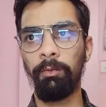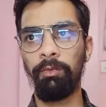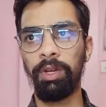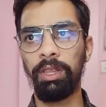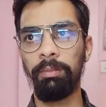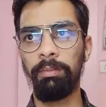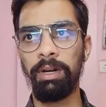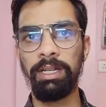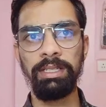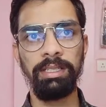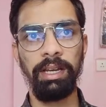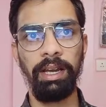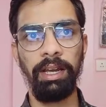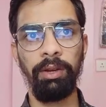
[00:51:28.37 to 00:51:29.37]
with
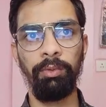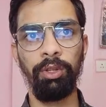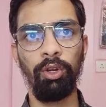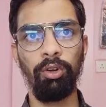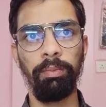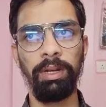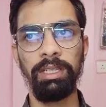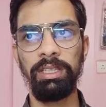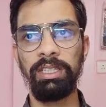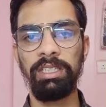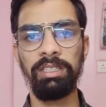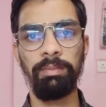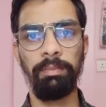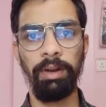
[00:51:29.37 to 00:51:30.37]
mask and without mask.
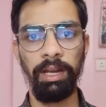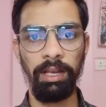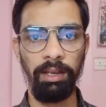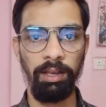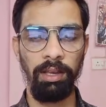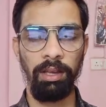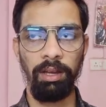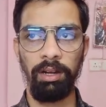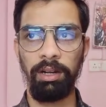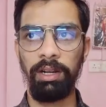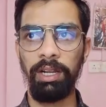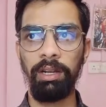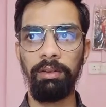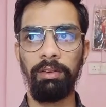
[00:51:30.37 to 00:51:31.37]
This is my
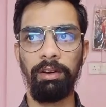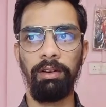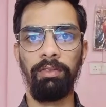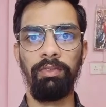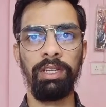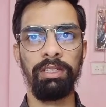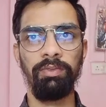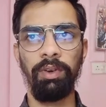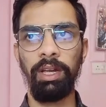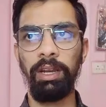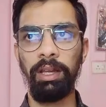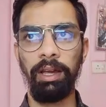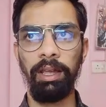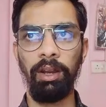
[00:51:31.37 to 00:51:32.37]
train face
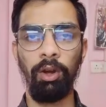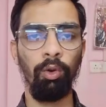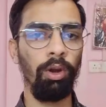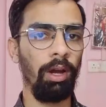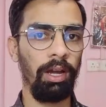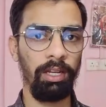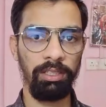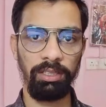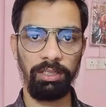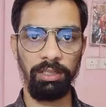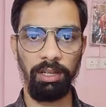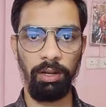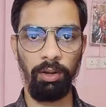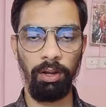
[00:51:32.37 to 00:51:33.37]
file, and
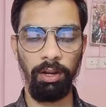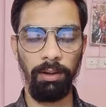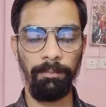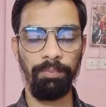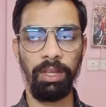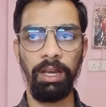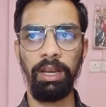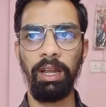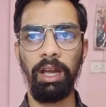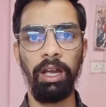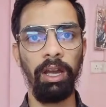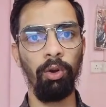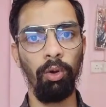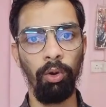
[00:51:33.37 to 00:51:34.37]
I
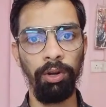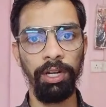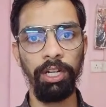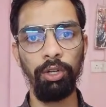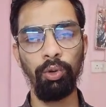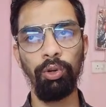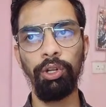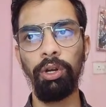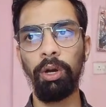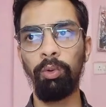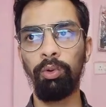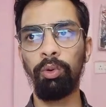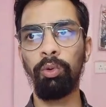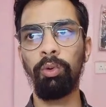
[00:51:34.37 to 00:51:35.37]
have already told you
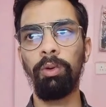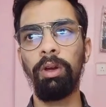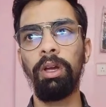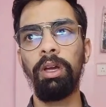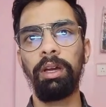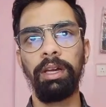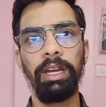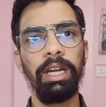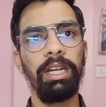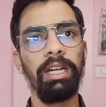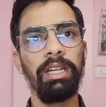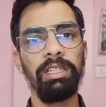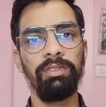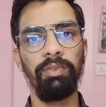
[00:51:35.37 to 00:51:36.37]
how to
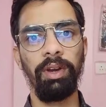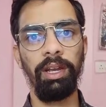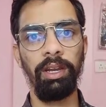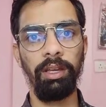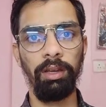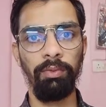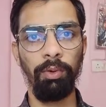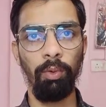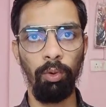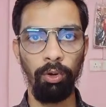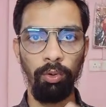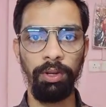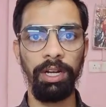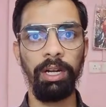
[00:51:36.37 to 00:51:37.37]
create this file. If you
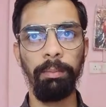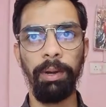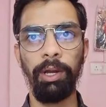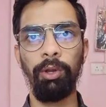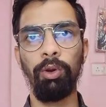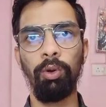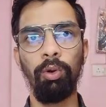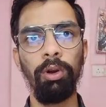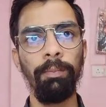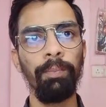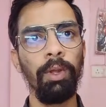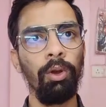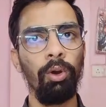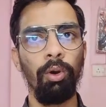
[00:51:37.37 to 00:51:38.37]
want to create by your
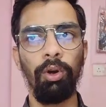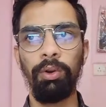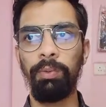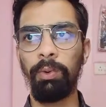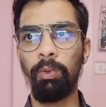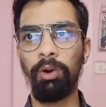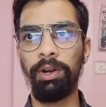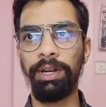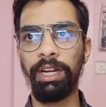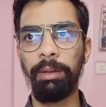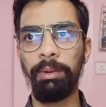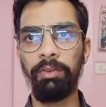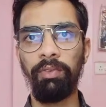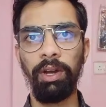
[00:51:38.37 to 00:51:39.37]
own, or if you want
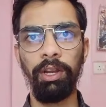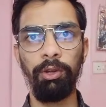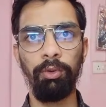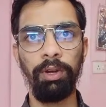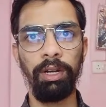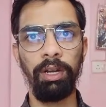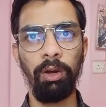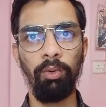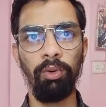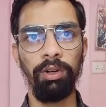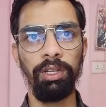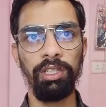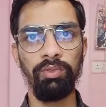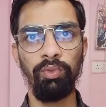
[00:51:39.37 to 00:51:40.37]
ready-made file, you can
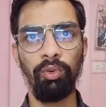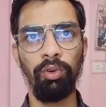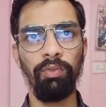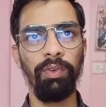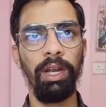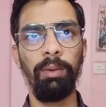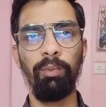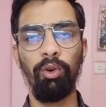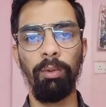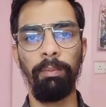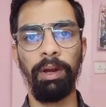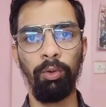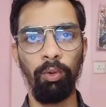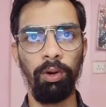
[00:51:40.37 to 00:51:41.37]
download this 4 file
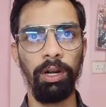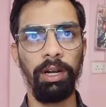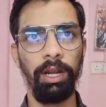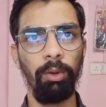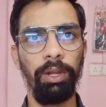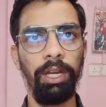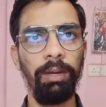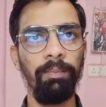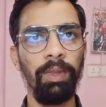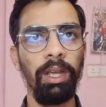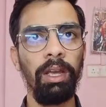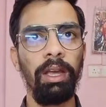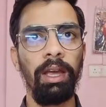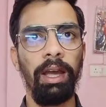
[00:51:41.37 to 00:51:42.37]
from my Google Drive
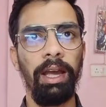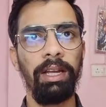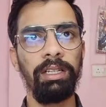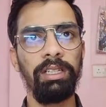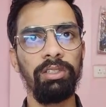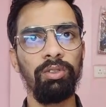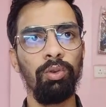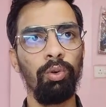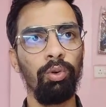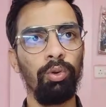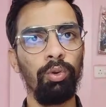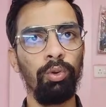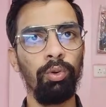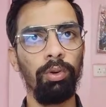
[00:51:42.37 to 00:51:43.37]
link, and just
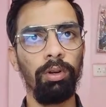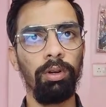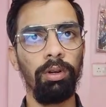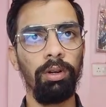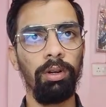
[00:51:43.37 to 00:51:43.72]
go to